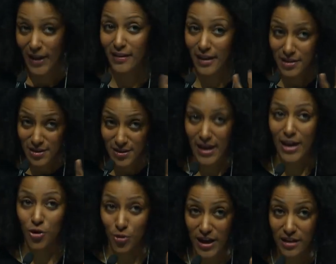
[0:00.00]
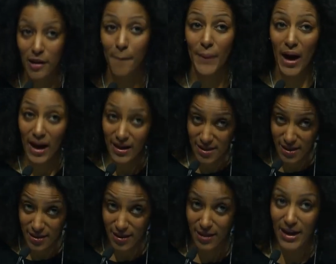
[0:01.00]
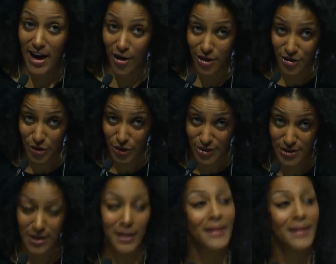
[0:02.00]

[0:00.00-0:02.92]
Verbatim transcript: I like to say I create composite characters